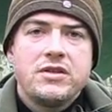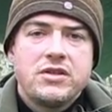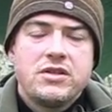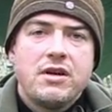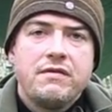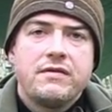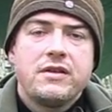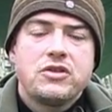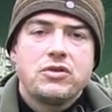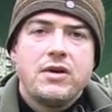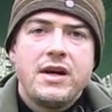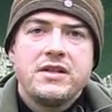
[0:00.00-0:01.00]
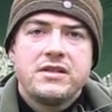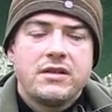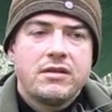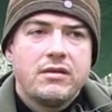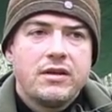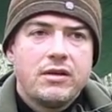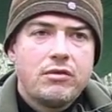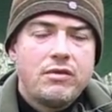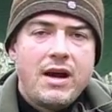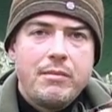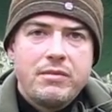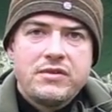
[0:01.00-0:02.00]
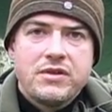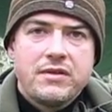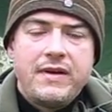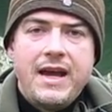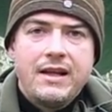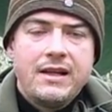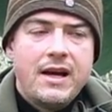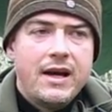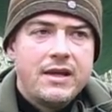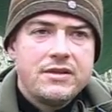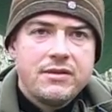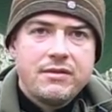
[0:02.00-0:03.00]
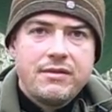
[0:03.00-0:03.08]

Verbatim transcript: stuff that tries to grab sort of headlines